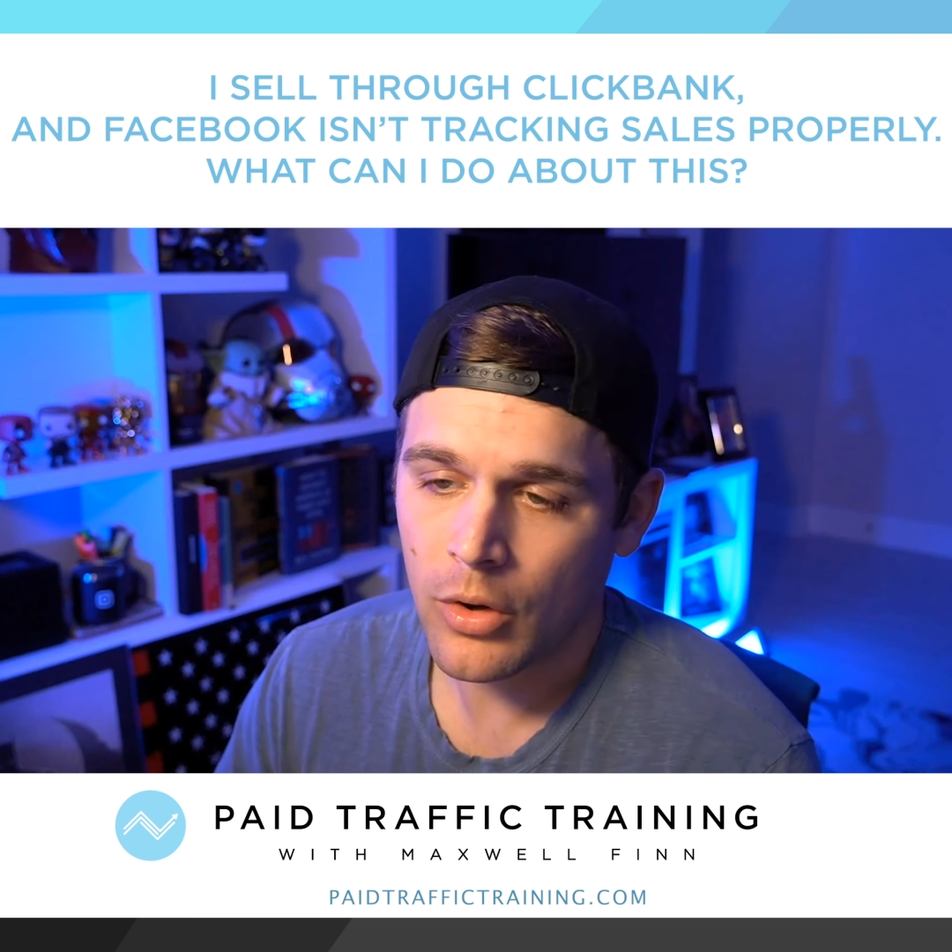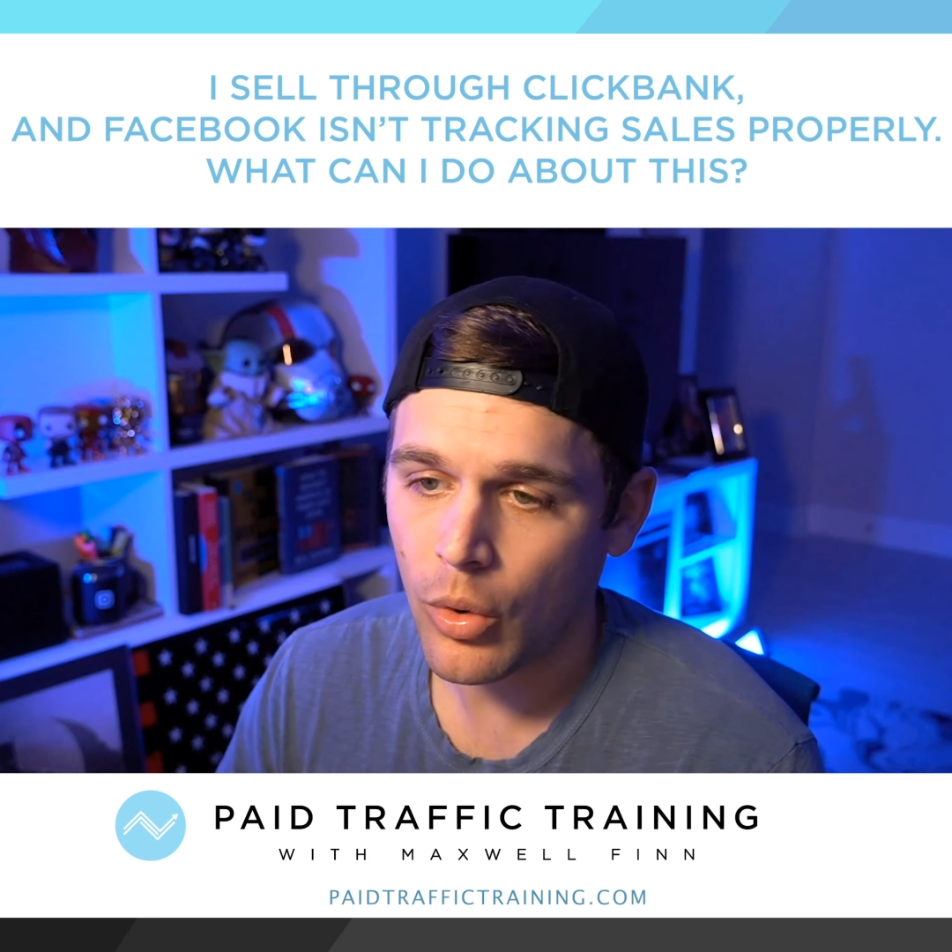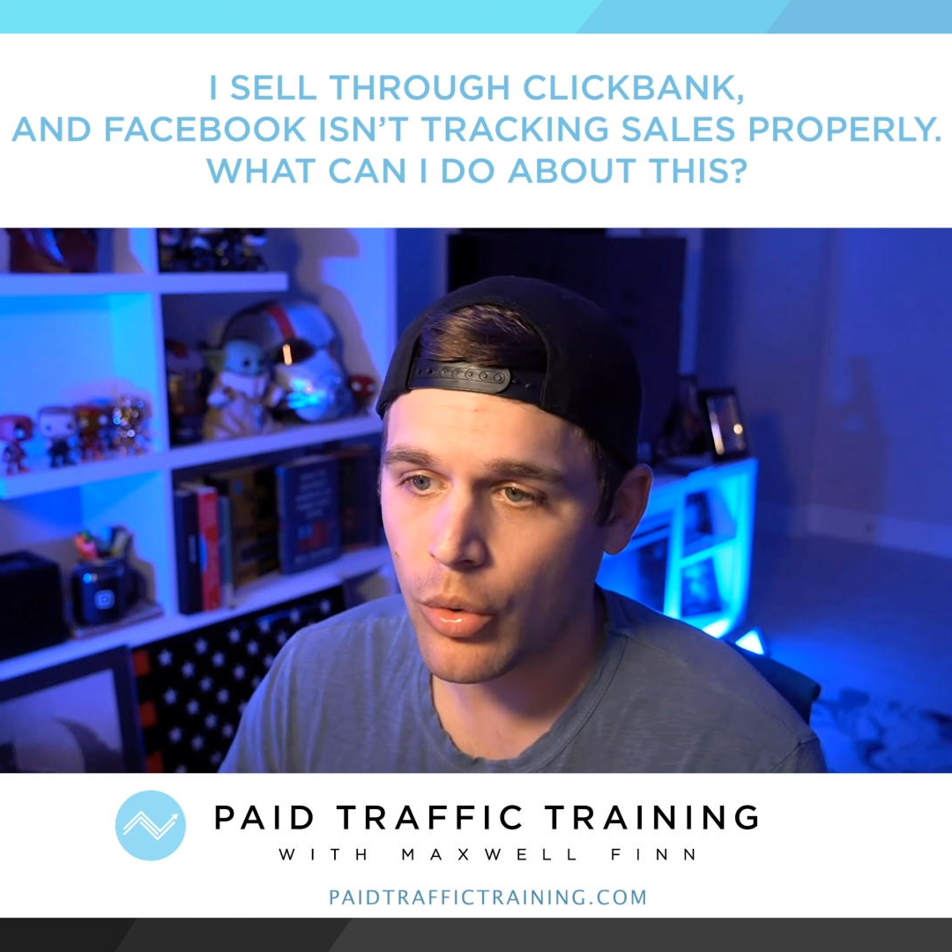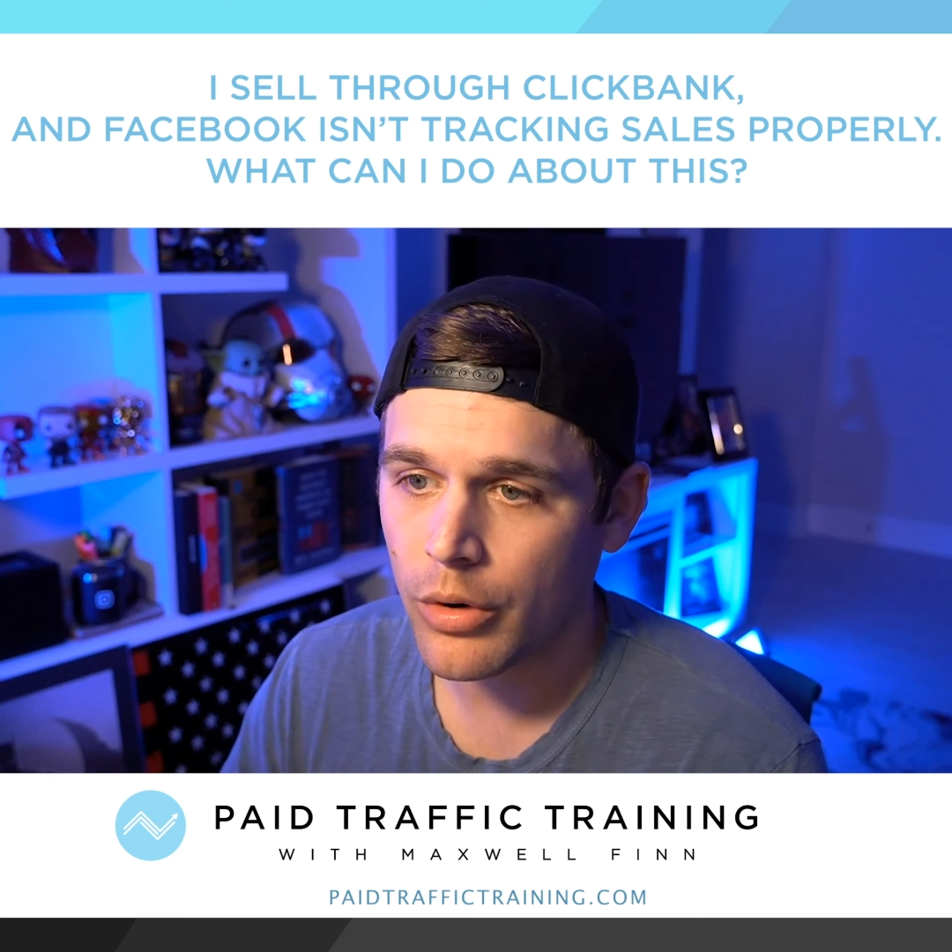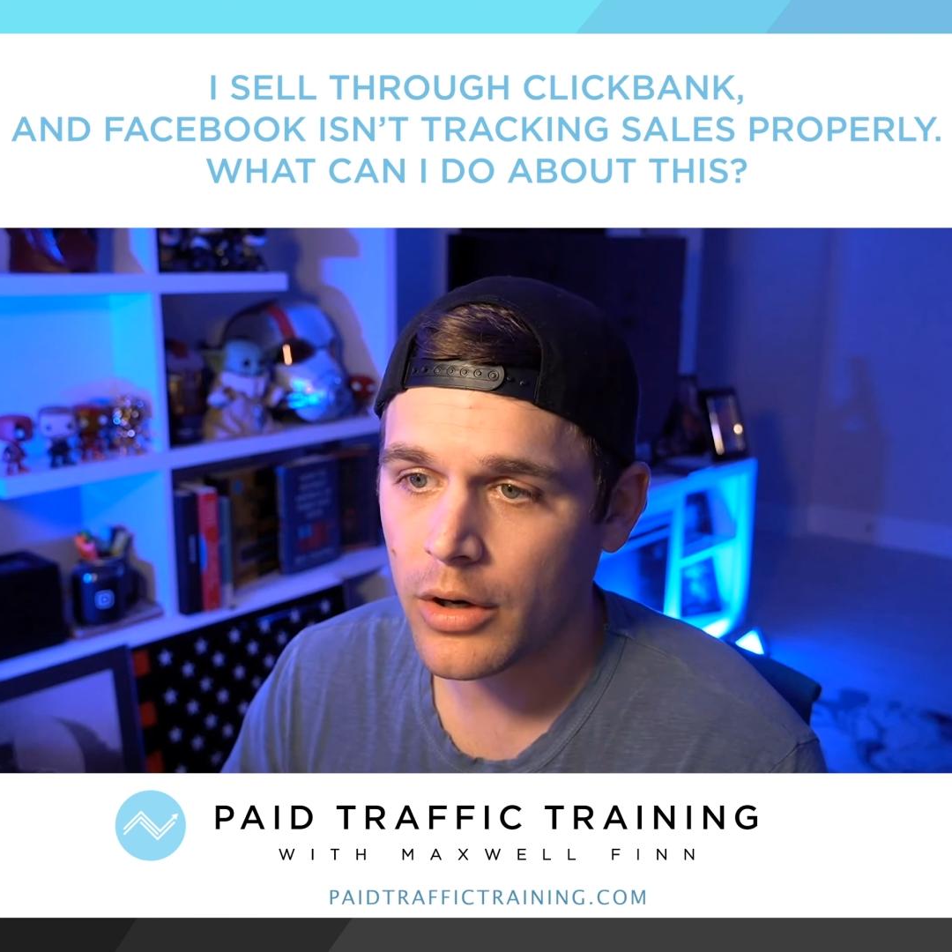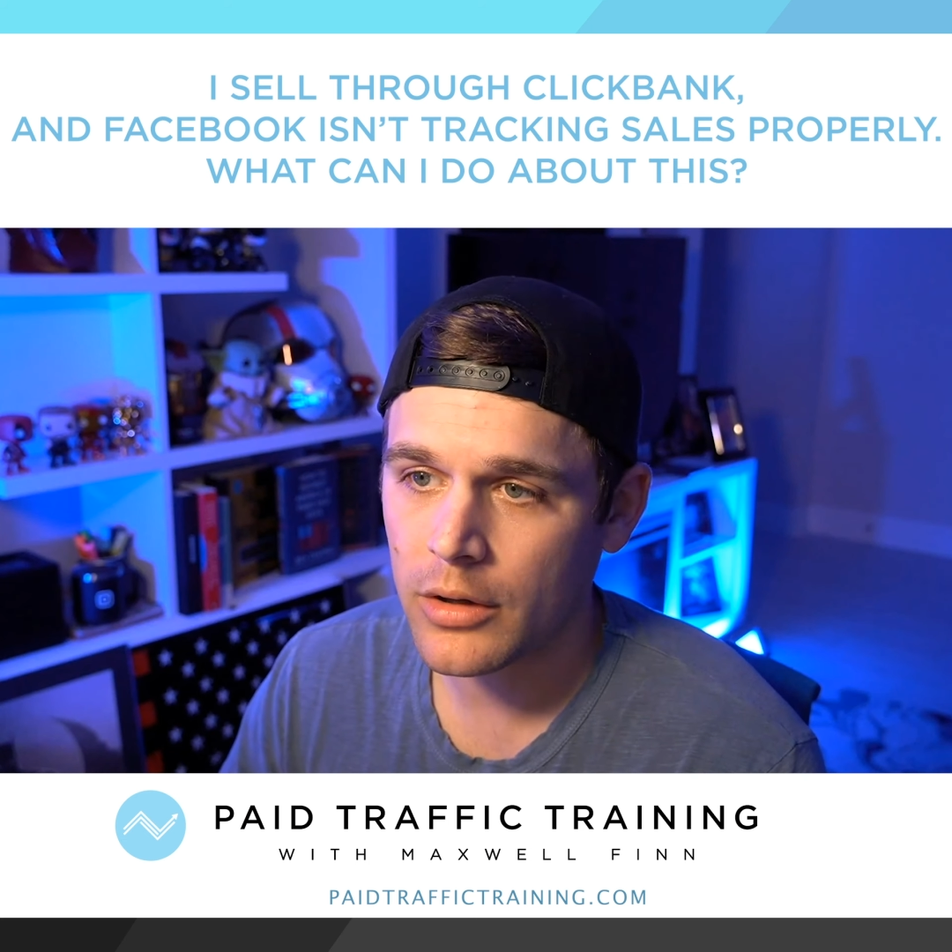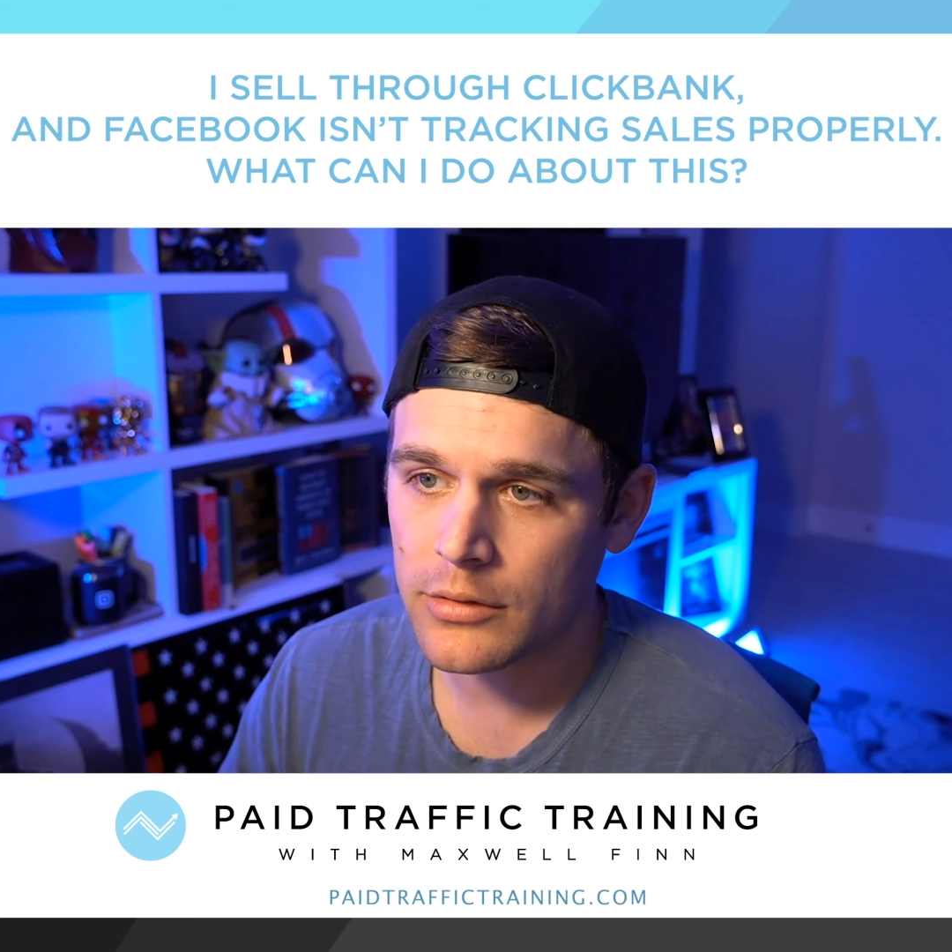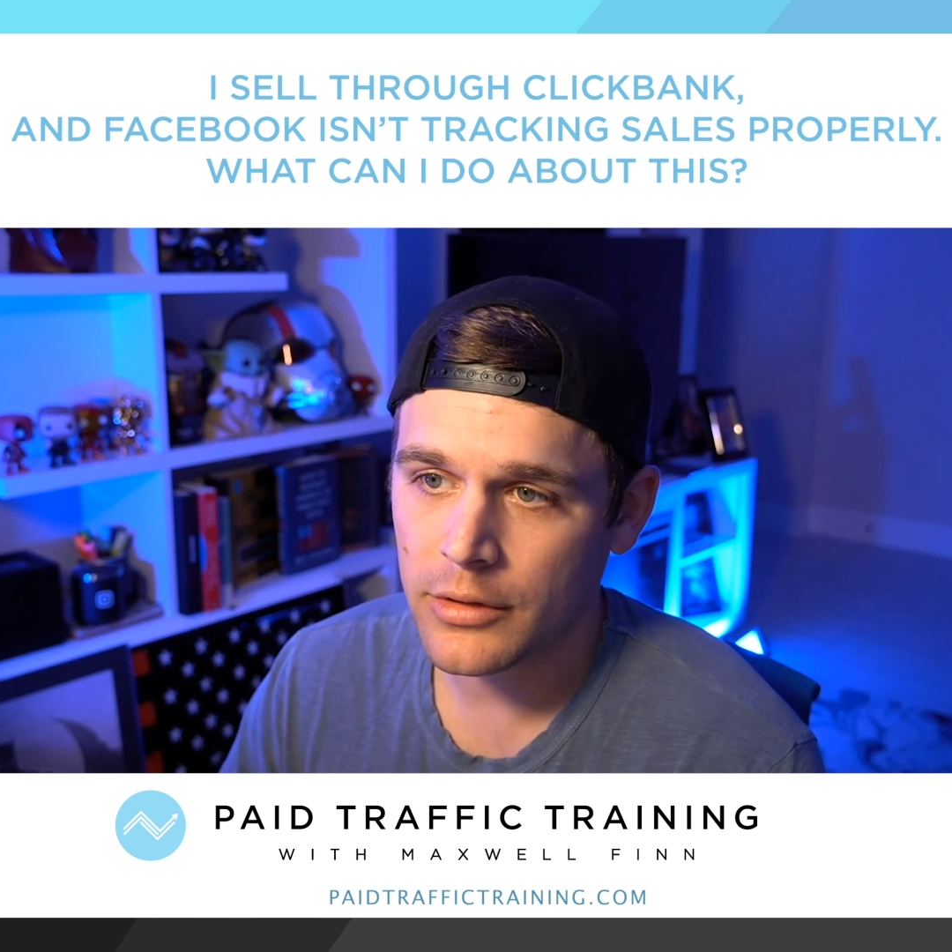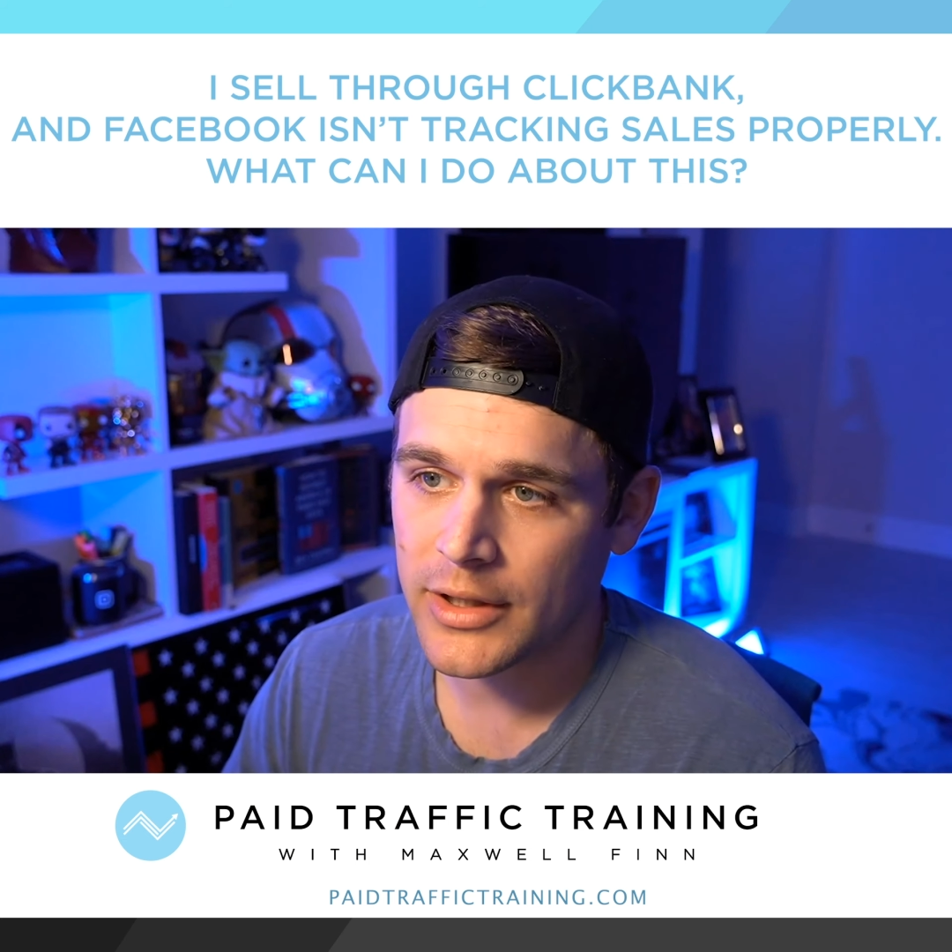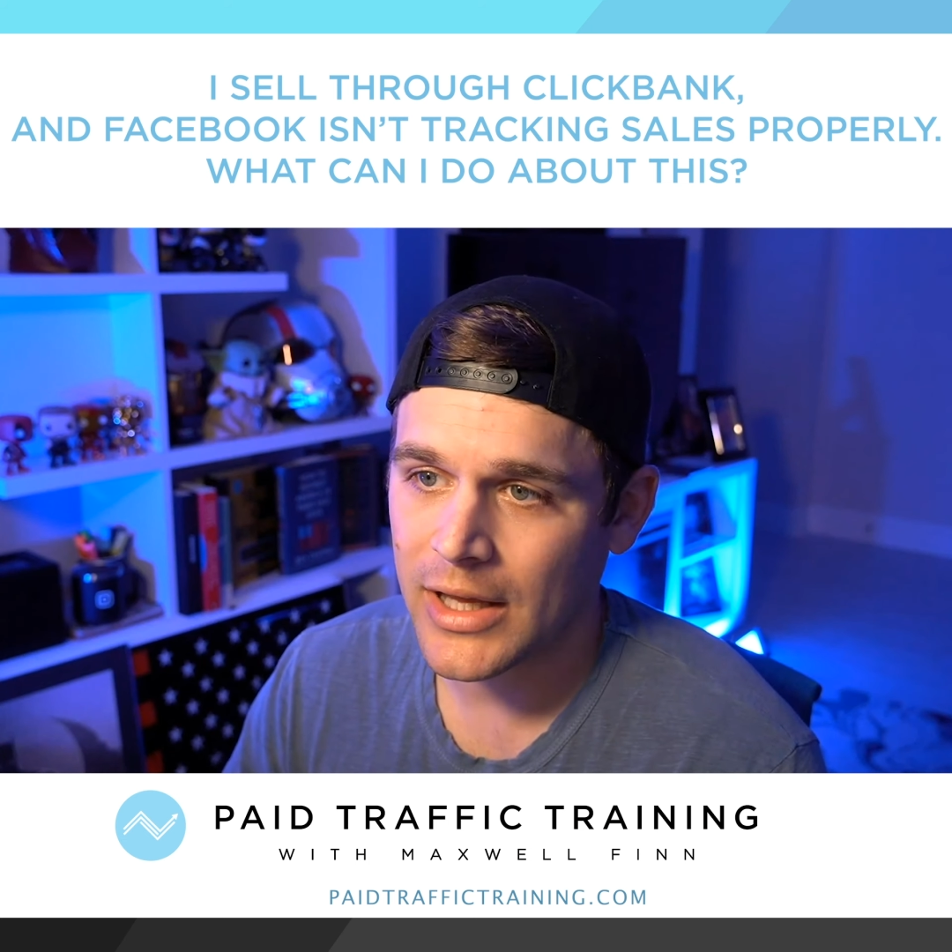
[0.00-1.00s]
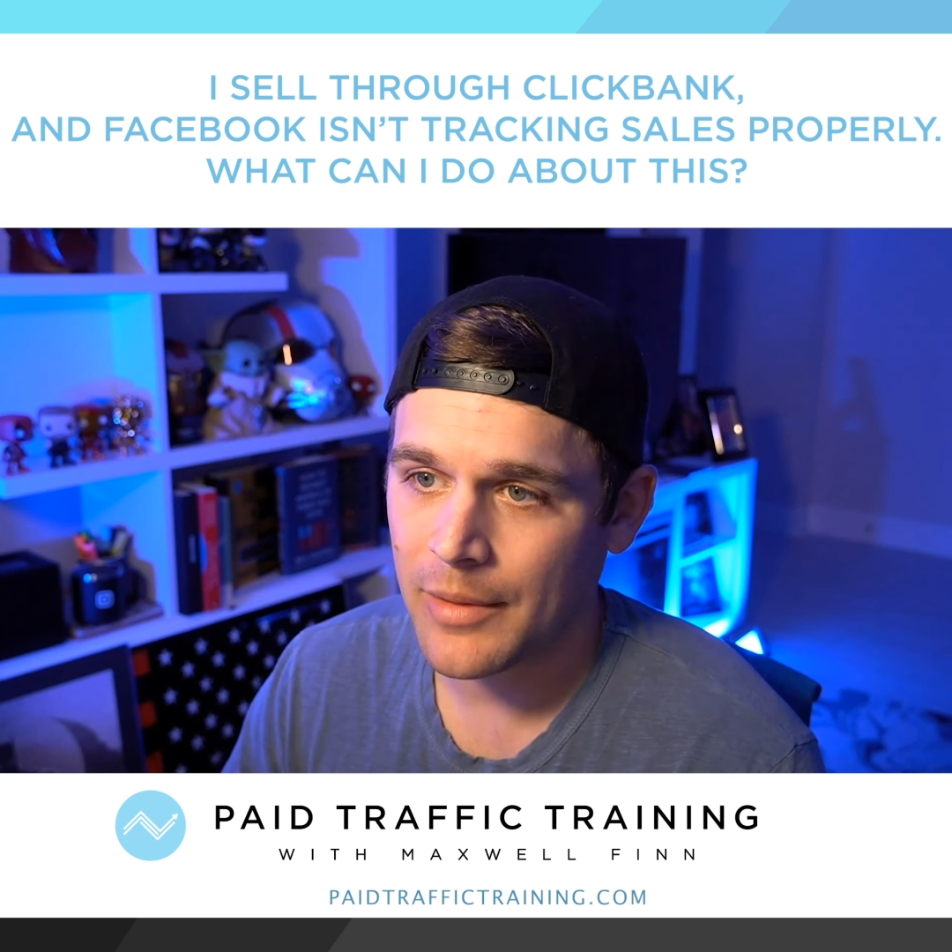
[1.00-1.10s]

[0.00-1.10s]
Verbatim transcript: or looking